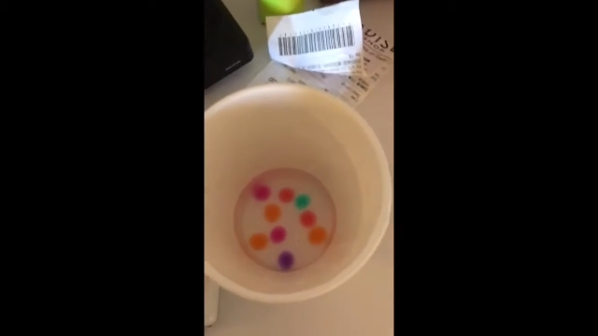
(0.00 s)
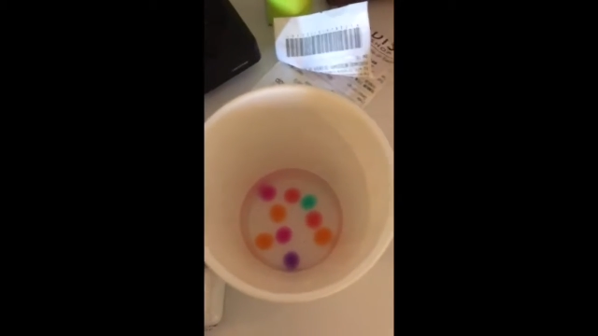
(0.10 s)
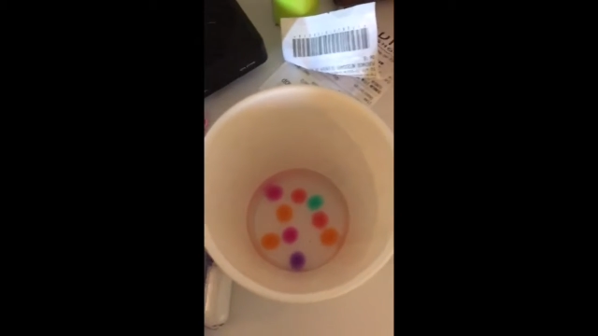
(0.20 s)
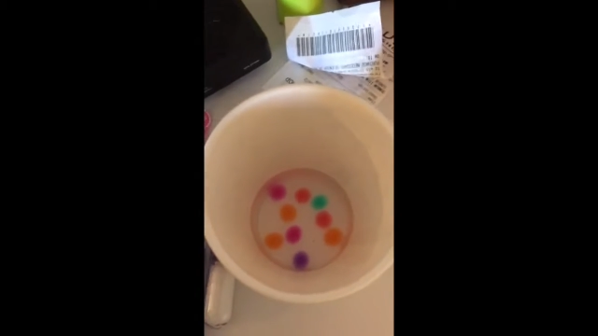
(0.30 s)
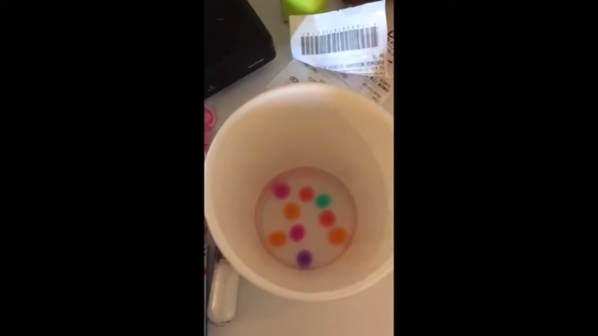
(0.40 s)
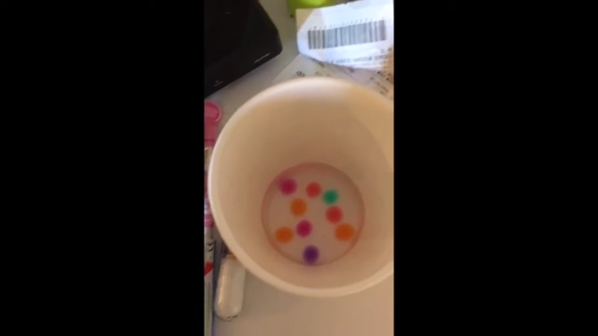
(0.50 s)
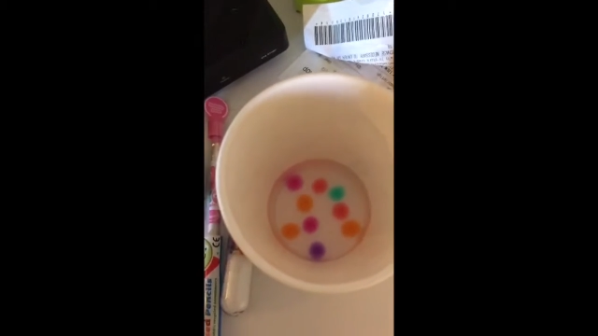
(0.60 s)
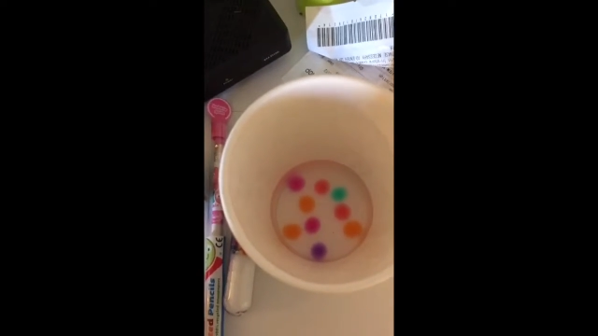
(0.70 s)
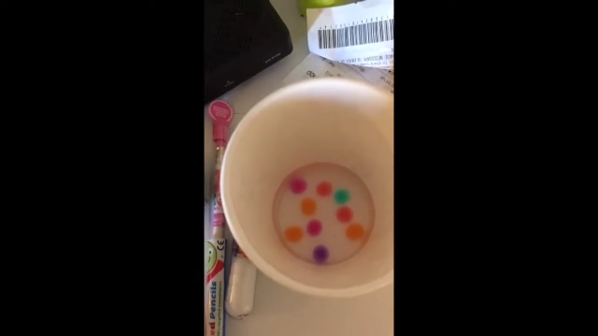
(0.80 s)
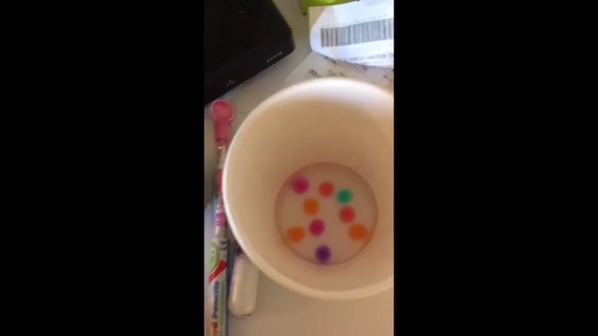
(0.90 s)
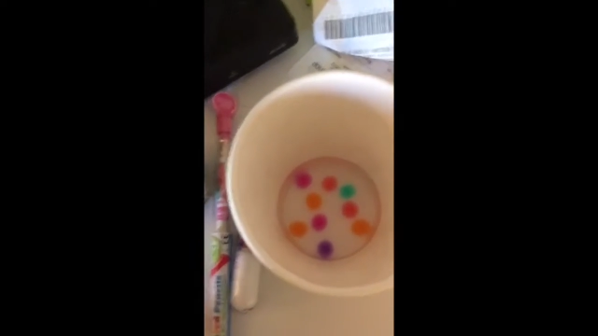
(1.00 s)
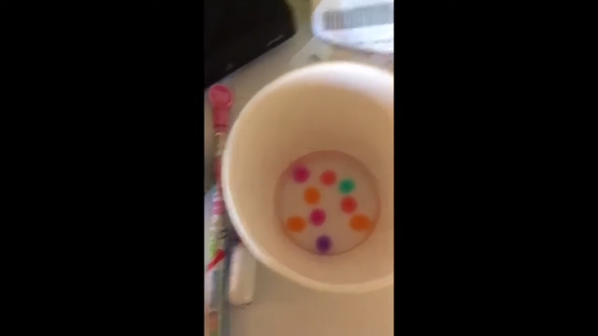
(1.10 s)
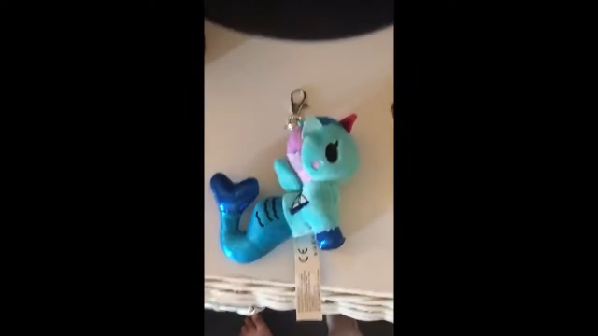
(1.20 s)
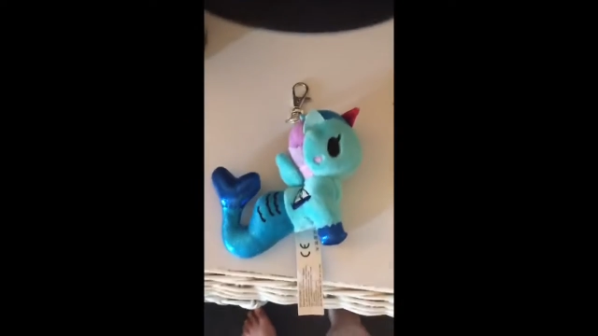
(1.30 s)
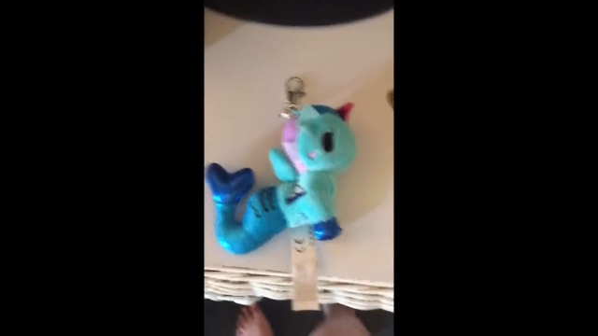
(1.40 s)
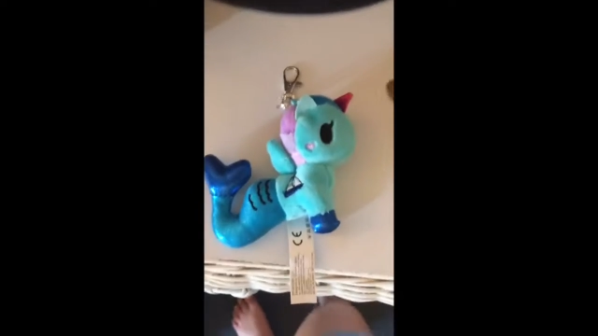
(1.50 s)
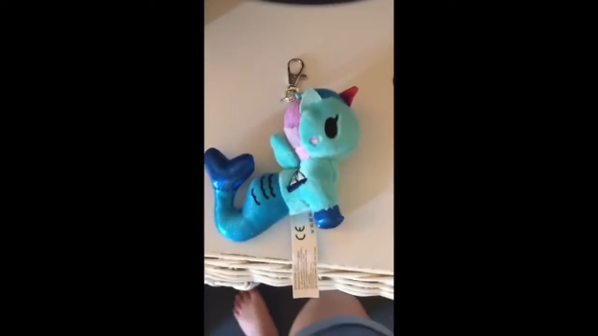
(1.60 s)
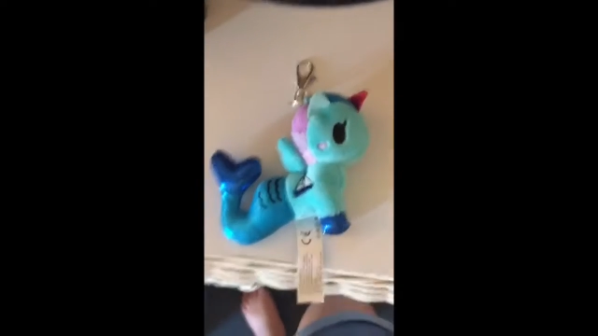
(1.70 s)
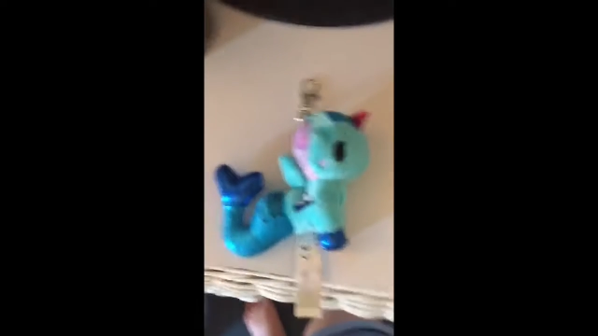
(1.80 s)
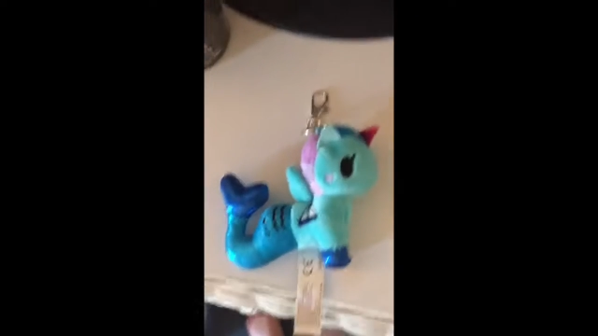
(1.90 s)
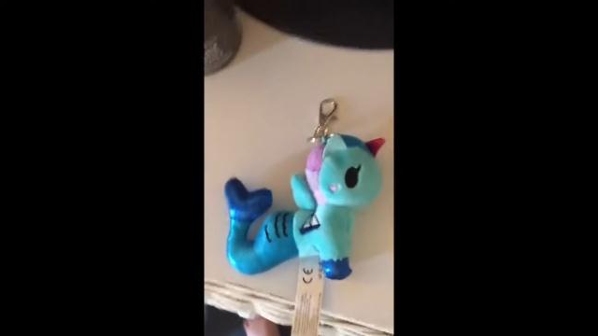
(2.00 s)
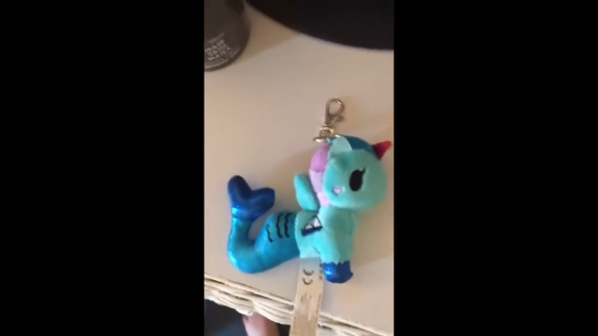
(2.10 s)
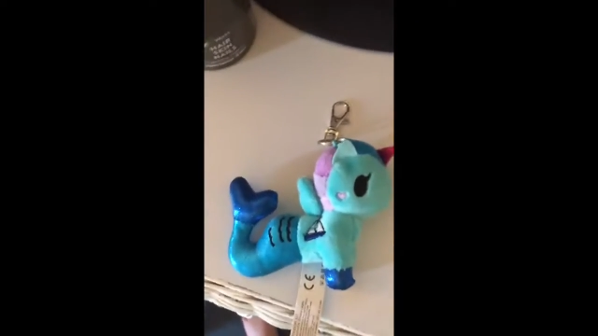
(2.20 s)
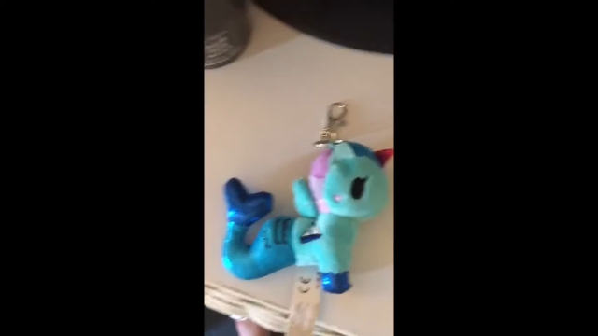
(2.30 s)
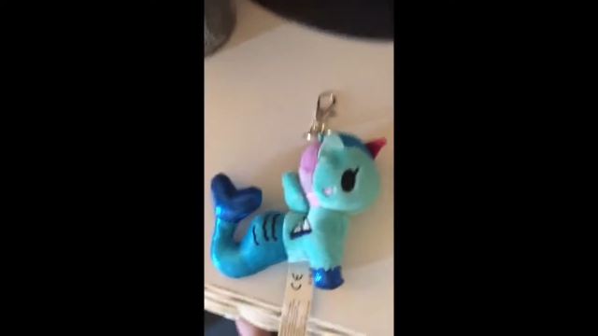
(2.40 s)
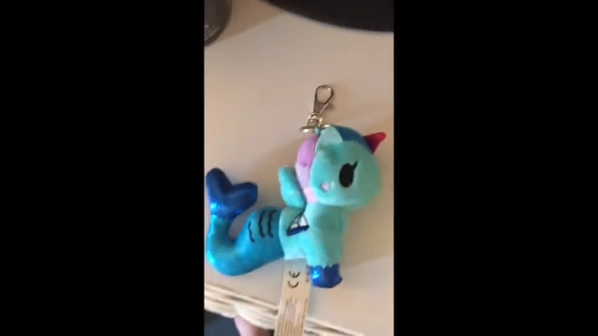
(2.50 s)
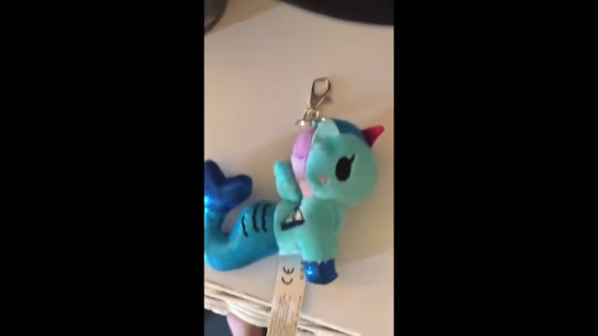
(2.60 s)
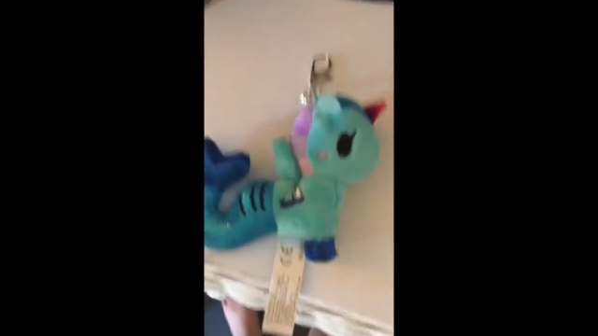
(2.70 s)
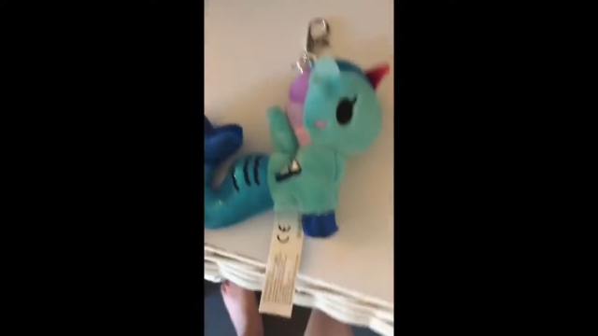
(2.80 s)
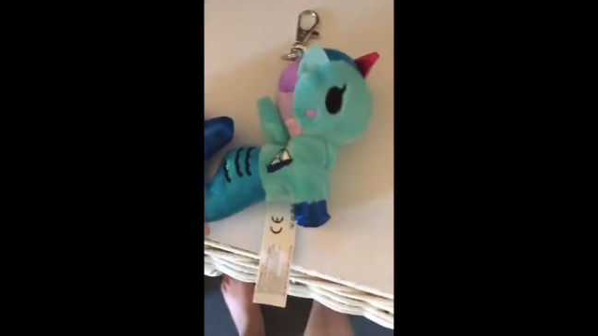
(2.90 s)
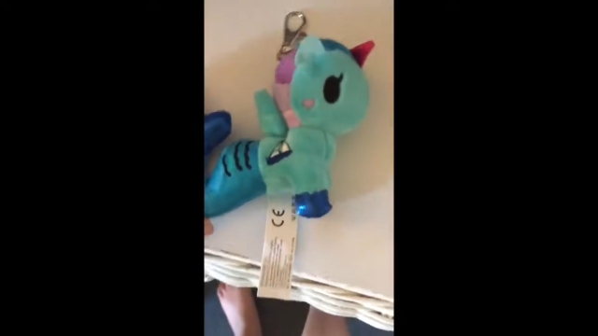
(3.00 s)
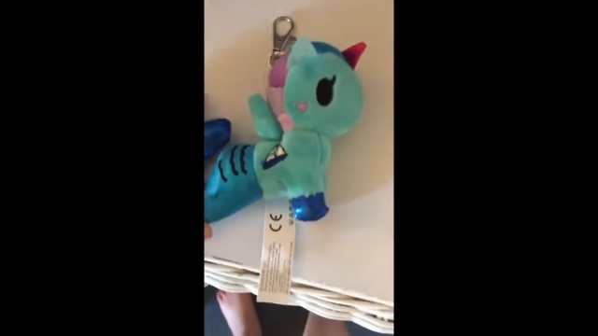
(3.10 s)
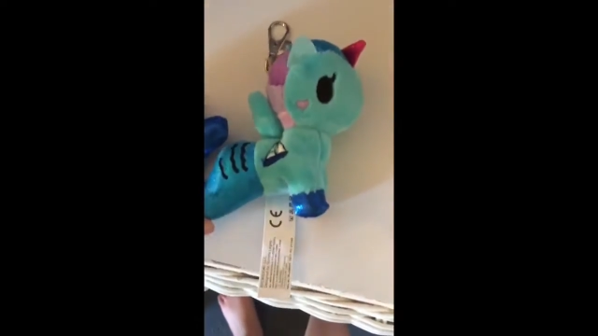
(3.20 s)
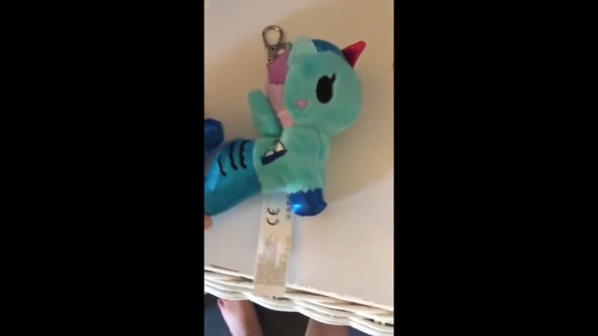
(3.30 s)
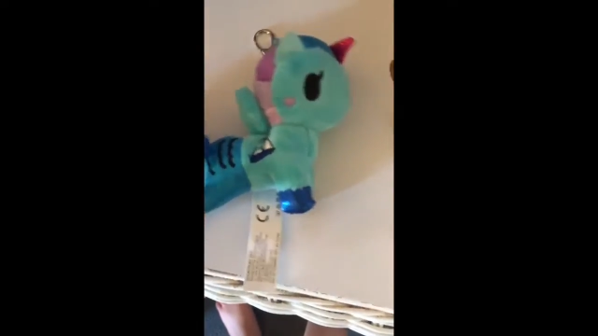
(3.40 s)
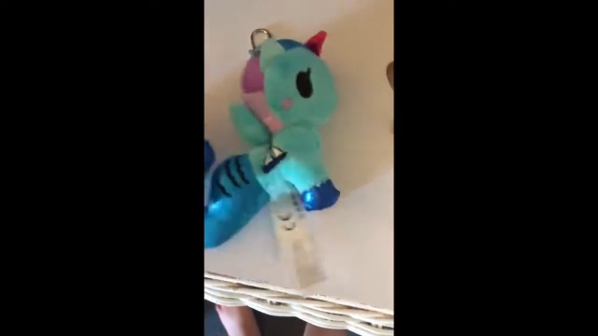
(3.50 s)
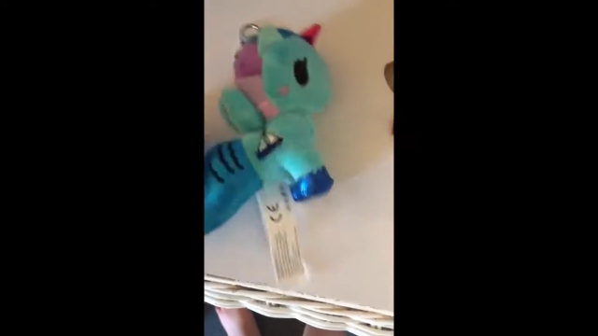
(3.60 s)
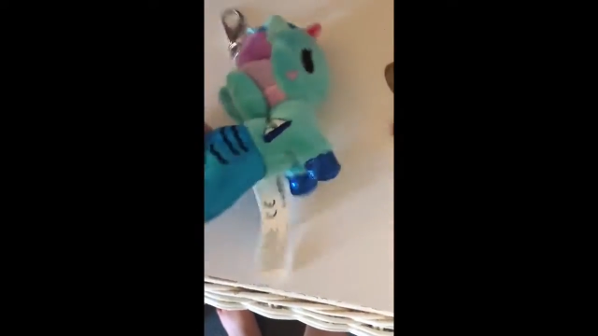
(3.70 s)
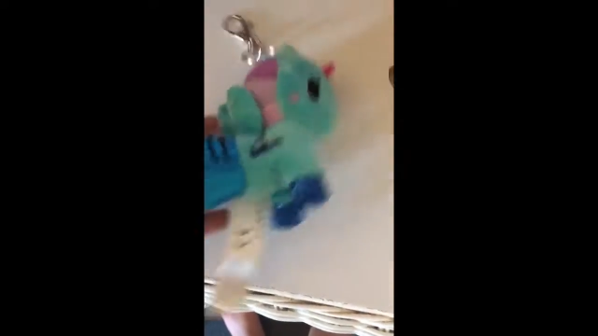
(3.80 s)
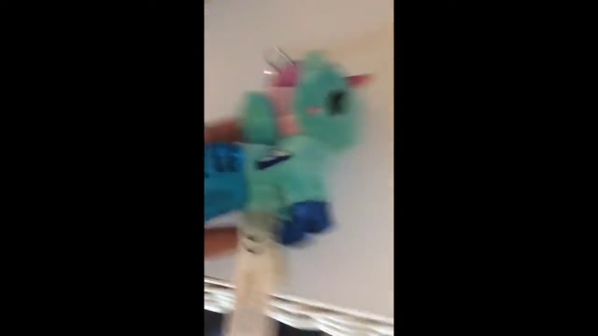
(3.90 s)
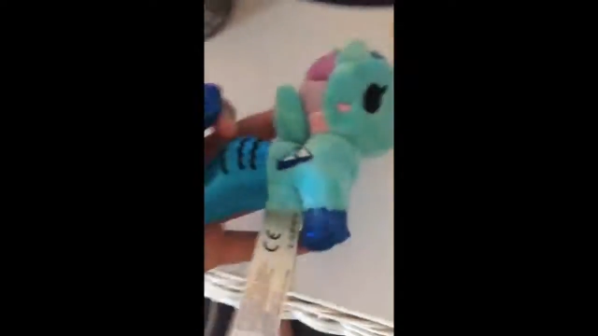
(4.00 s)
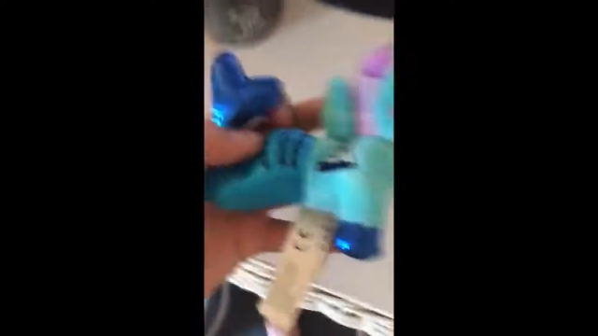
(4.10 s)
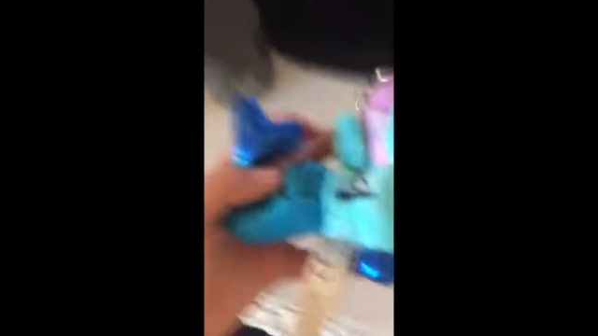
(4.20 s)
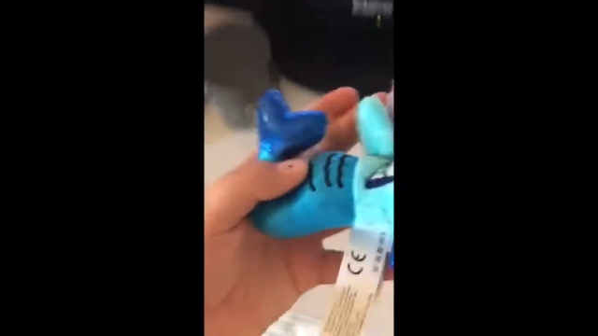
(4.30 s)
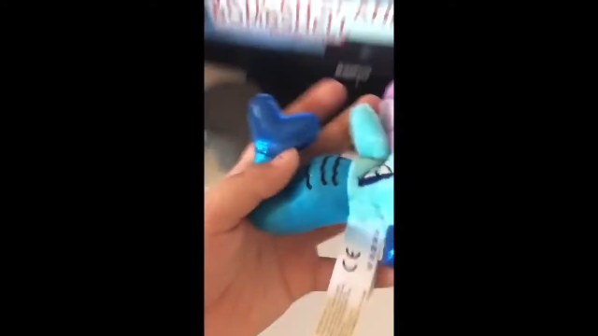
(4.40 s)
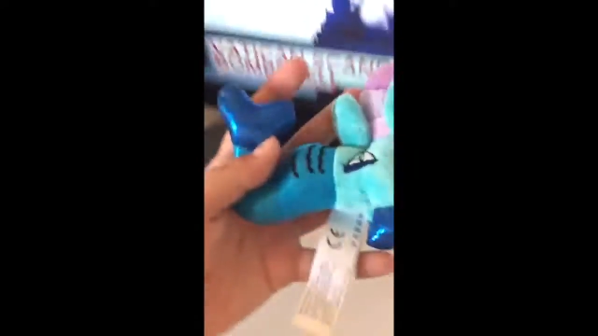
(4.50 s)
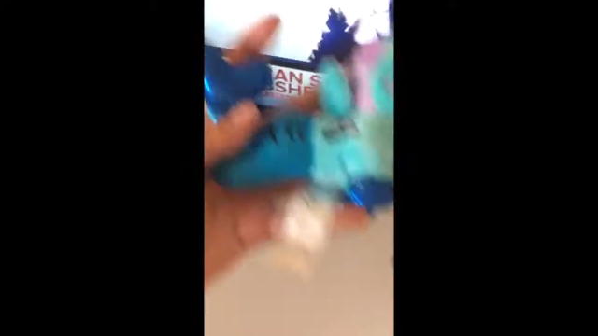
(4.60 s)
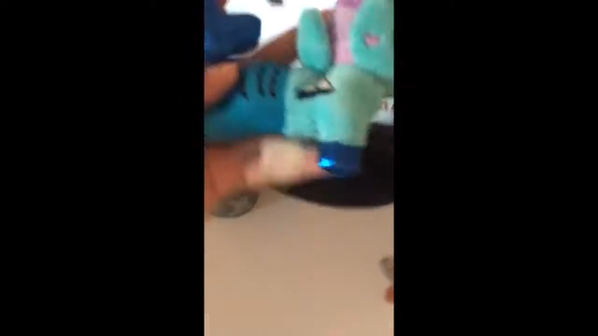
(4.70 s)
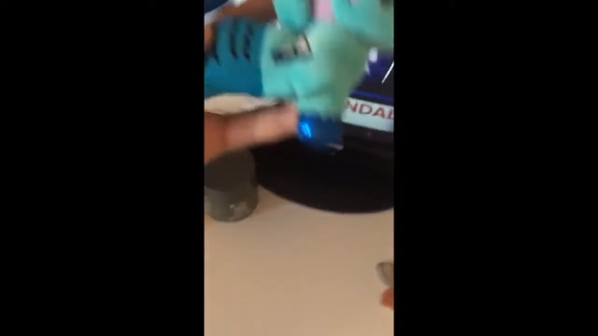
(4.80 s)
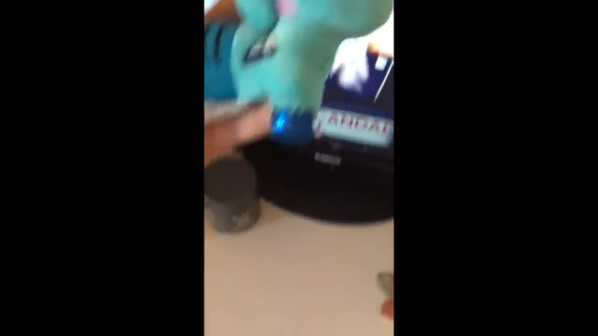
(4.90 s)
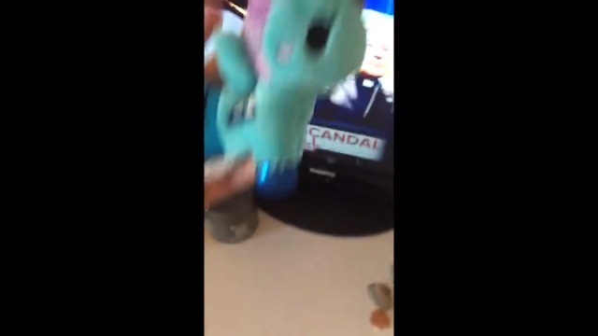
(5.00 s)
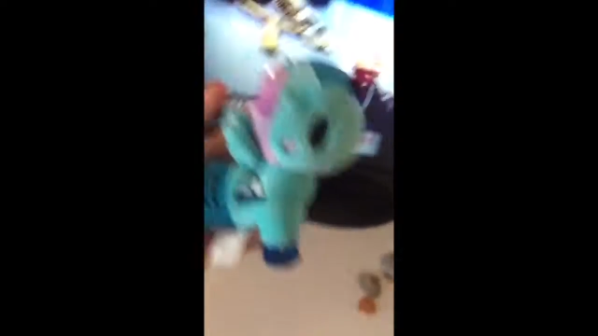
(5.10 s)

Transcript: Nobody's mouth can be seen.